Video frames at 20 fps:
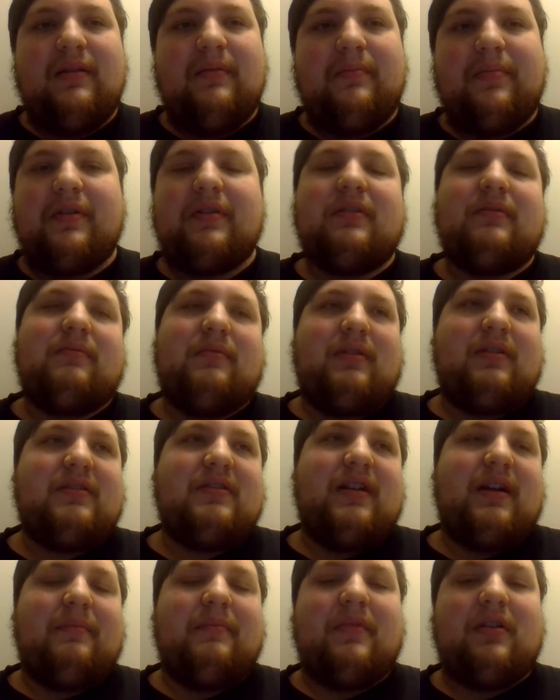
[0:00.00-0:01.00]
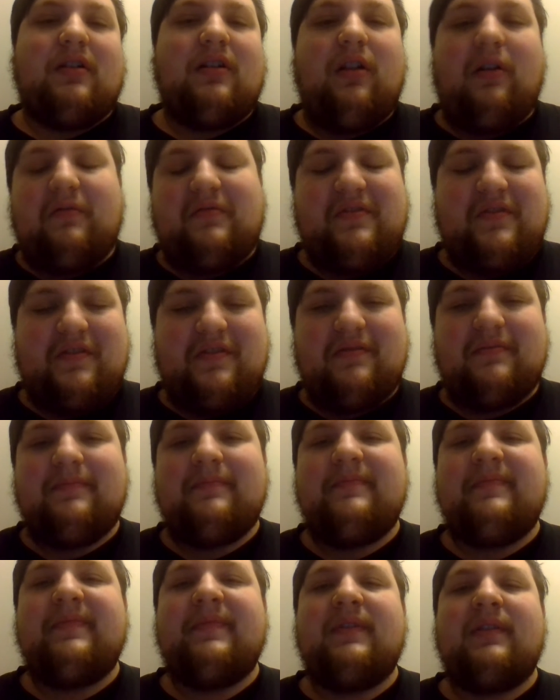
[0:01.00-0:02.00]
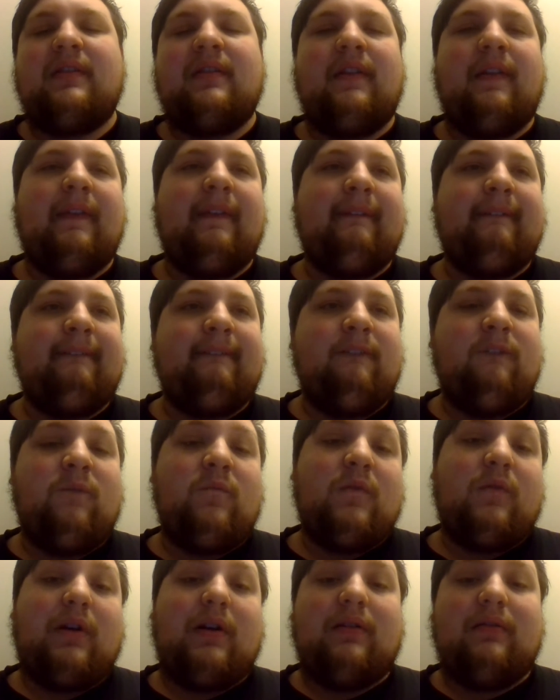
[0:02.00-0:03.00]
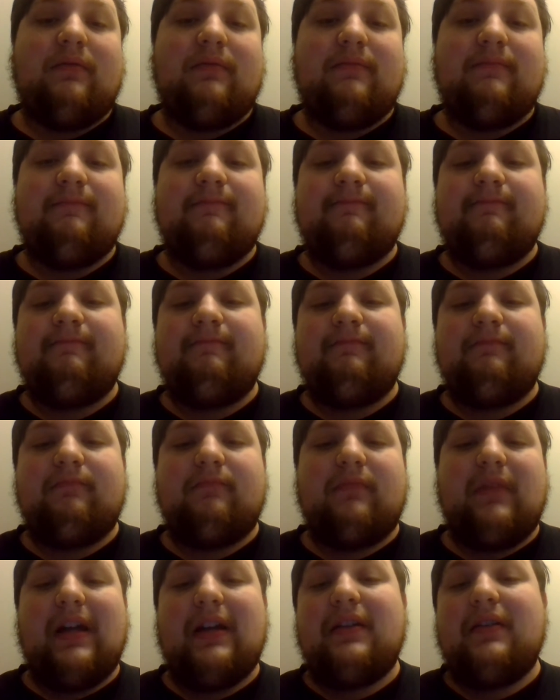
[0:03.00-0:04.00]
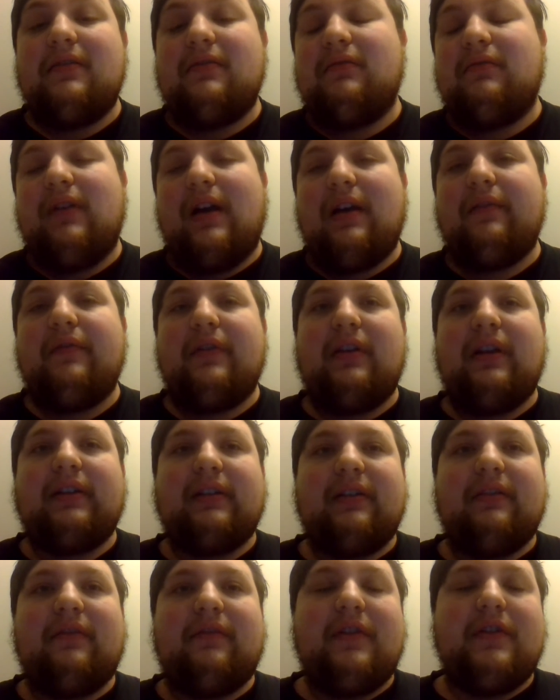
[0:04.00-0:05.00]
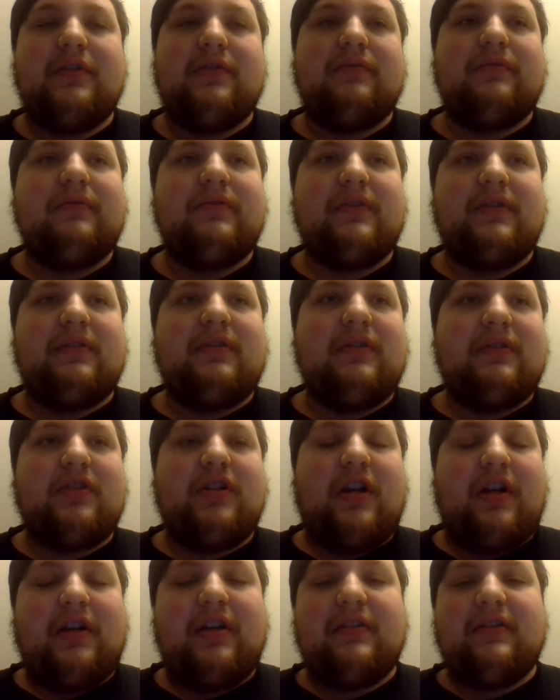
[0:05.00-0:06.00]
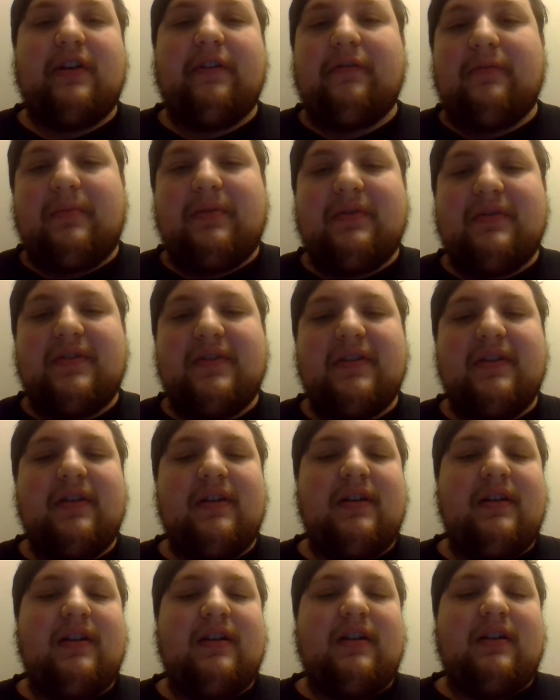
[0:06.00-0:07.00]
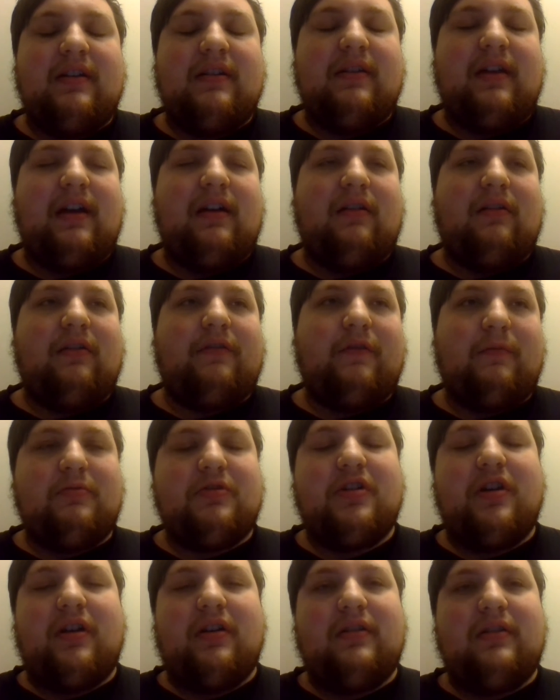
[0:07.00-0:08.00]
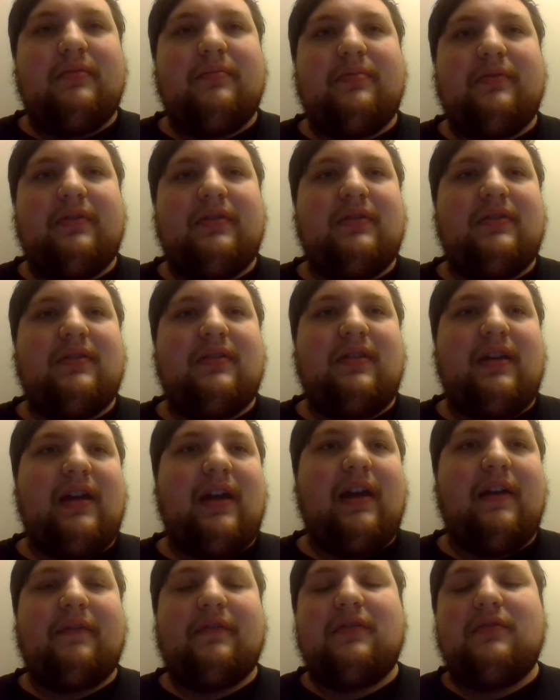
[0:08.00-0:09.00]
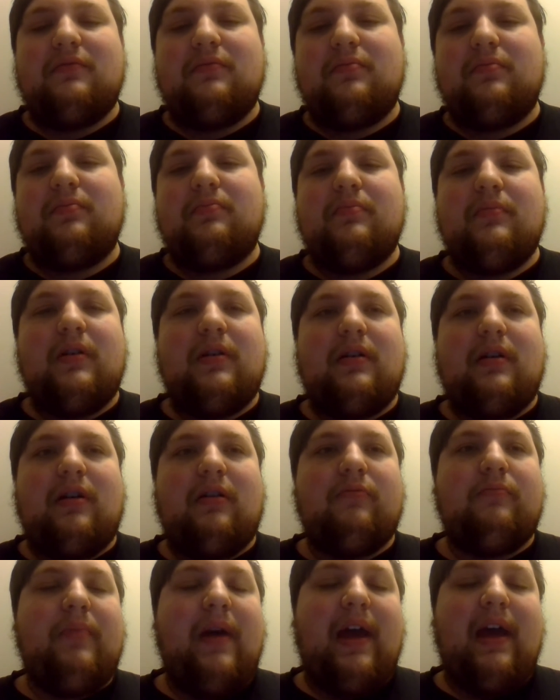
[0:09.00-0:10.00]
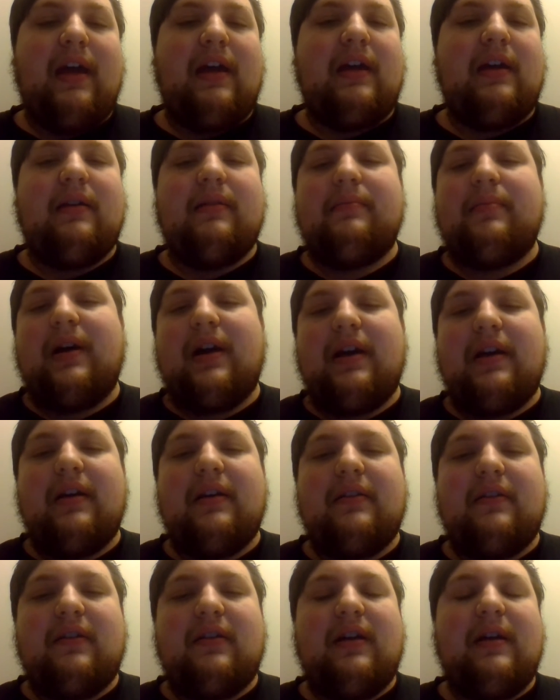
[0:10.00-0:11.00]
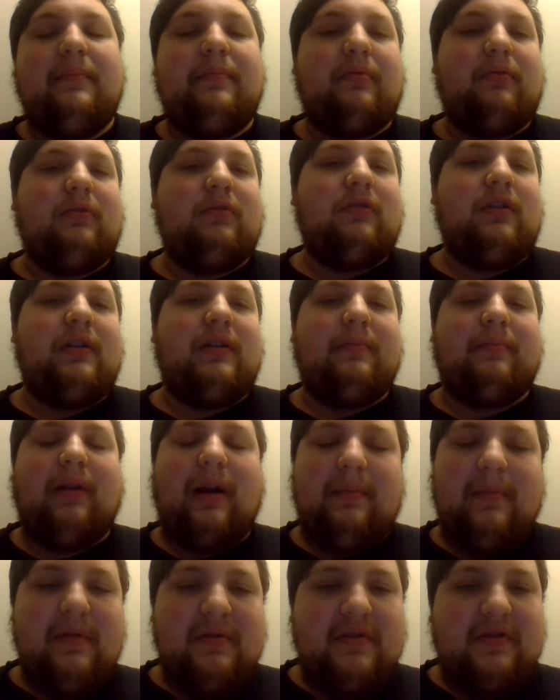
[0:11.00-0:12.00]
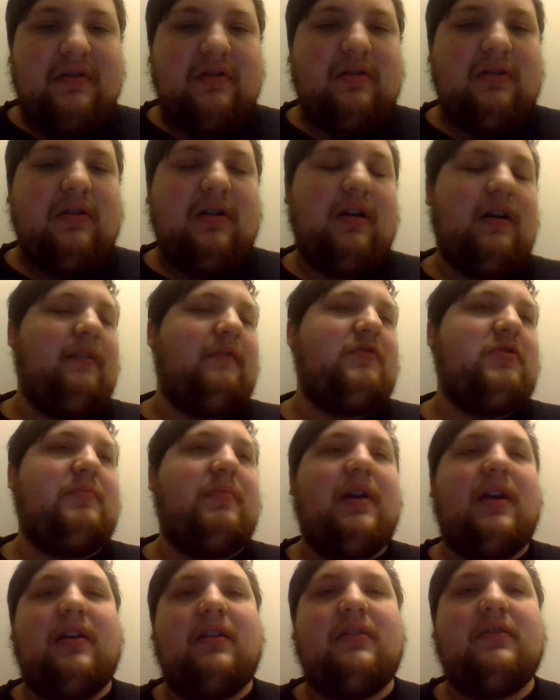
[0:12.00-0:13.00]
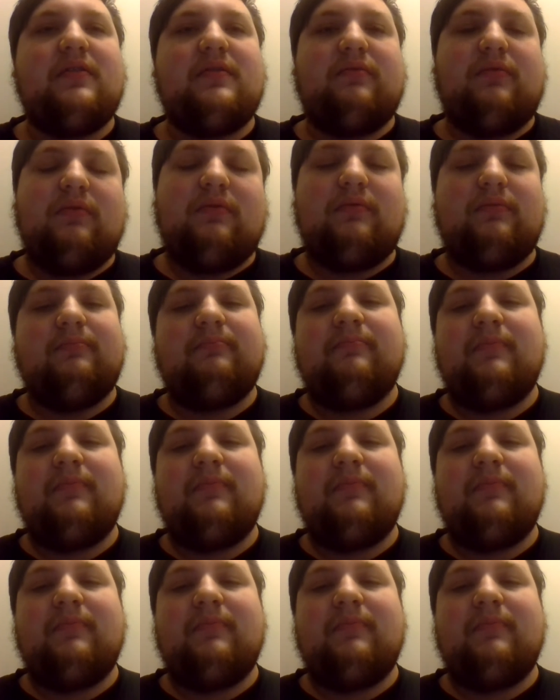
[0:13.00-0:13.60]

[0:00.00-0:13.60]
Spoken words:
But this time they're close. Well, they do have elected officials in the Chinese government that are from China, but they have to obey by the emperor and the prime minister of Japan's rule.